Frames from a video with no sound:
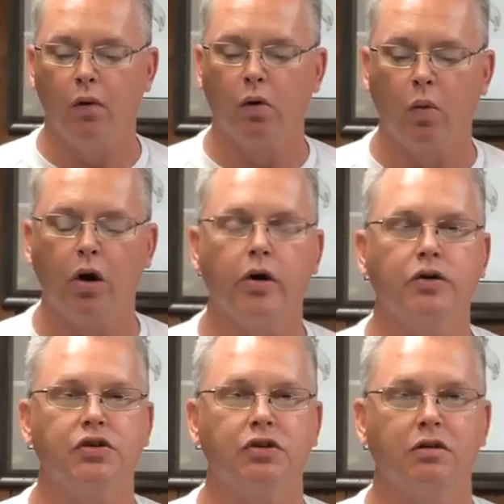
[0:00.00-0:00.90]
for
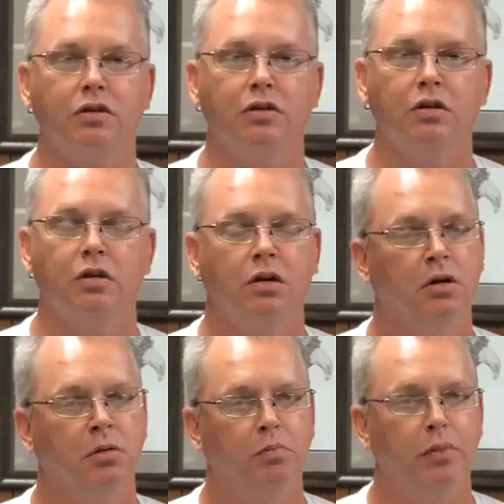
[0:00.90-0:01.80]
worse,
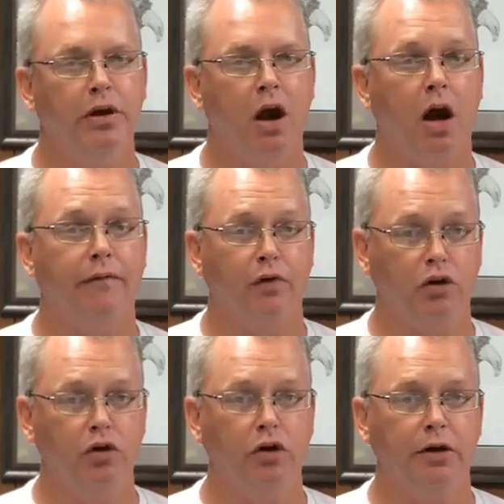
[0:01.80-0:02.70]
but not for
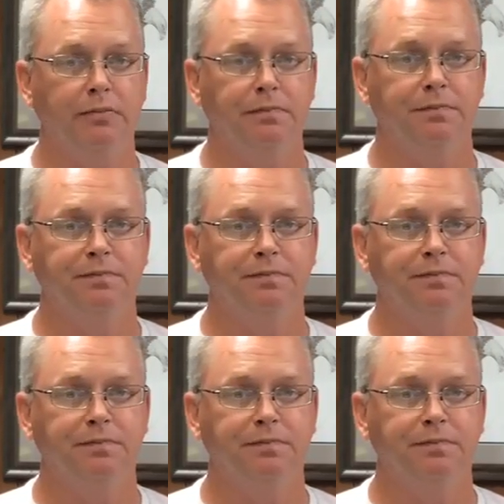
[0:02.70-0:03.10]
good.